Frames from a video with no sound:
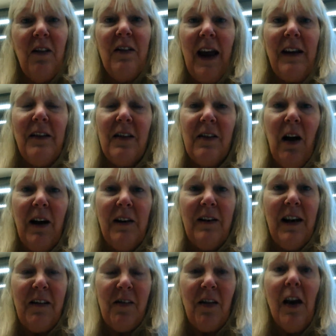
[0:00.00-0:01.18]
data
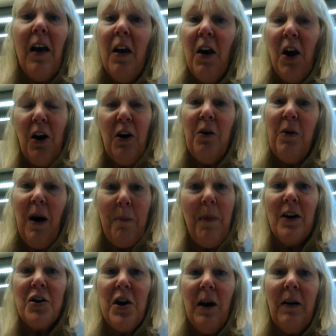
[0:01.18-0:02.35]
scientists who are
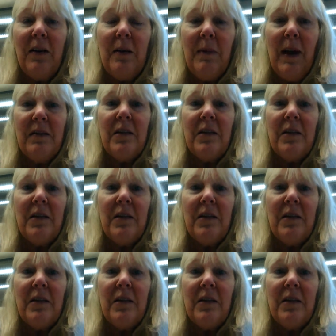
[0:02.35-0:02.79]
much younger than me.